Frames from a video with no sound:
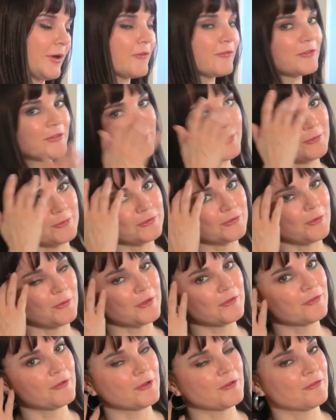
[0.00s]
everything was
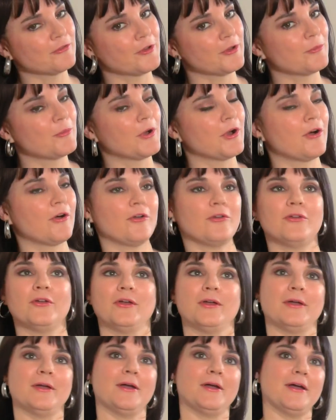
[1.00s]
going very, very well
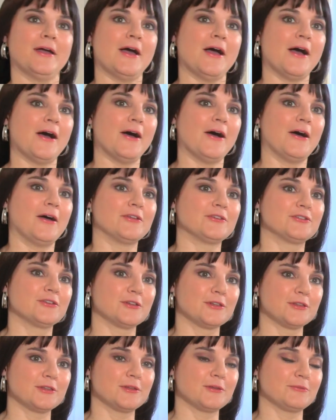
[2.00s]

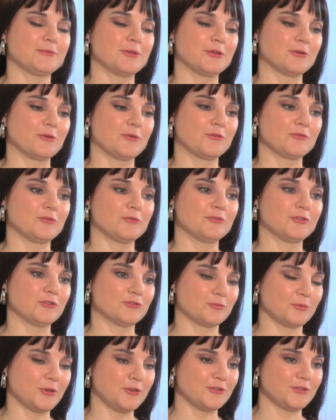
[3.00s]
until, you know,
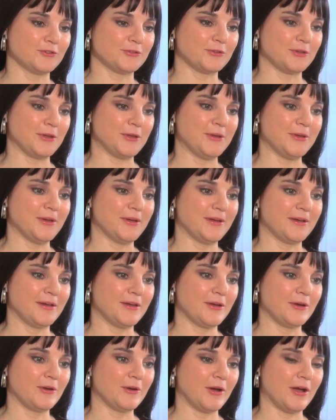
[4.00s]
just recently.
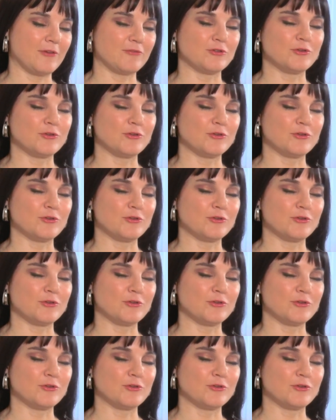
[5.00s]
I have